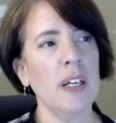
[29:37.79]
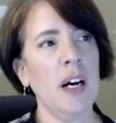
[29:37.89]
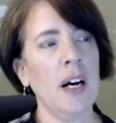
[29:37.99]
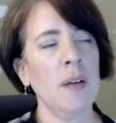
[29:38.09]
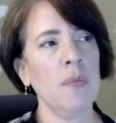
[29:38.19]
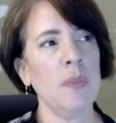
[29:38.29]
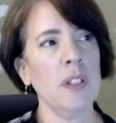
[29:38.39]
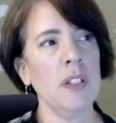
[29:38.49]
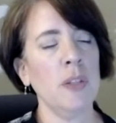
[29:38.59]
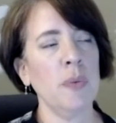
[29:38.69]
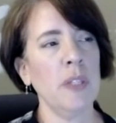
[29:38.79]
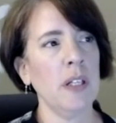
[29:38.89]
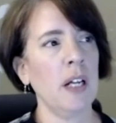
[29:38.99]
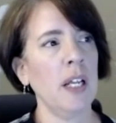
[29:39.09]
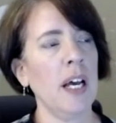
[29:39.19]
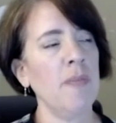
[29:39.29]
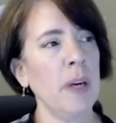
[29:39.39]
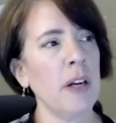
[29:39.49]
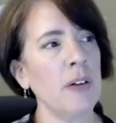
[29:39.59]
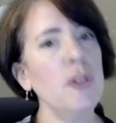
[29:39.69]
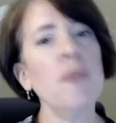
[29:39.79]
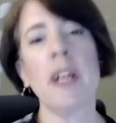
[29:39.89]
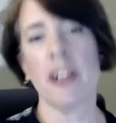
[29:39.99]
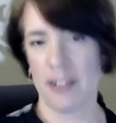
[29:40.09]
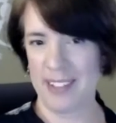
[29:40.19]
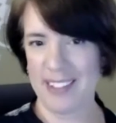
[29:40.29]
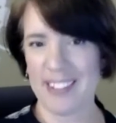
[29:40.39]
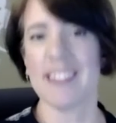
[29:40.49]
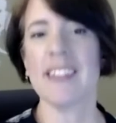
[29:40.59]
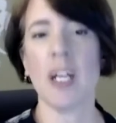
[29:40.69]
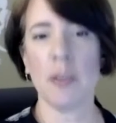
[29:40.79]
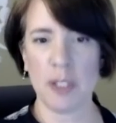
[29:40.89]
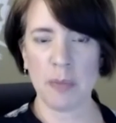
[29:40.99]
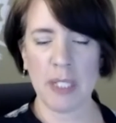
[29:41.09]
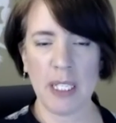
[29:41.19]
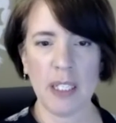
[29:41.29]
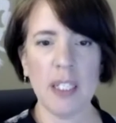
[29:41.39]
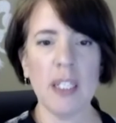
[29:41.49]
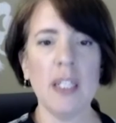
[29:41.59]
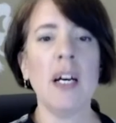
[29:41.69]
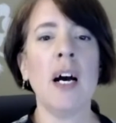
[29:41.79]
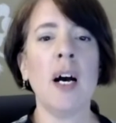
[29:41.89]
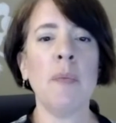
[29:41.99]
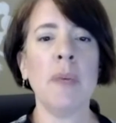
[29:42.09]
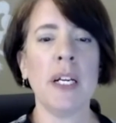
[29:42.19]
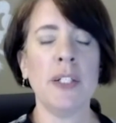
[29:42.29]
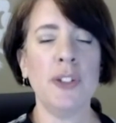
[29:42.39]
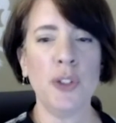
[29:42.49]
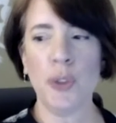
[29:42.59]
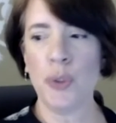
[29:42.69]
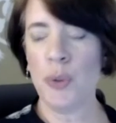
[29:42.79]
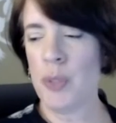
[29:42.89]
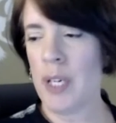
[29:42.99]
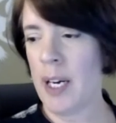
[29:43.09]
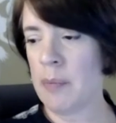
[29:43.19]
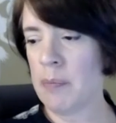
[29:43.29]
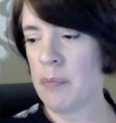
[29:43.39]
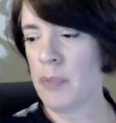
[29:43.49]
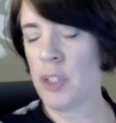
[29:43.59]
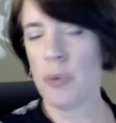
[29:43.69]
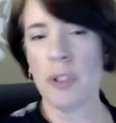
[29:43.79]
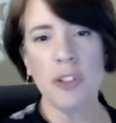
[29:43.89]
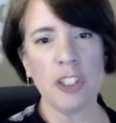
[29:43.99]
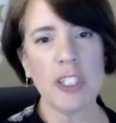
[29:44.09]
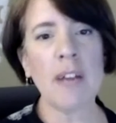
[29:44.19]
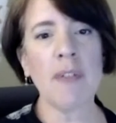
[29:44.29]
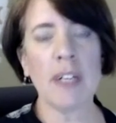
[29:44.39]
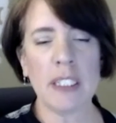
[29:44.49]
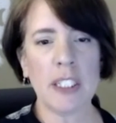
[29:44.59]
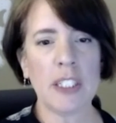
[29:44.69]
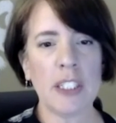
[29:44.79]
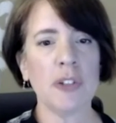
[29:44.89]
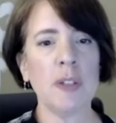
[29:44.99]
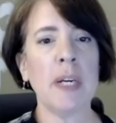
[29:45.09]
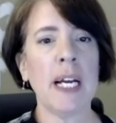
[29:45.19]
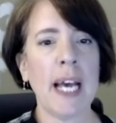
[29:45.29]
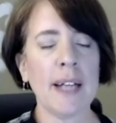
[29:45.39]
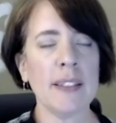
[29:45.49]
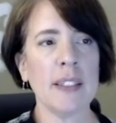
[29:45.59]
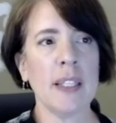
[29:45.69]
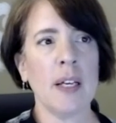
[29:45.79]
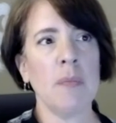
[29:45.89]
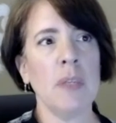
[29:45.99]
I'll have new parents come to me, and I do. We don't just dive right into history, but I ask them.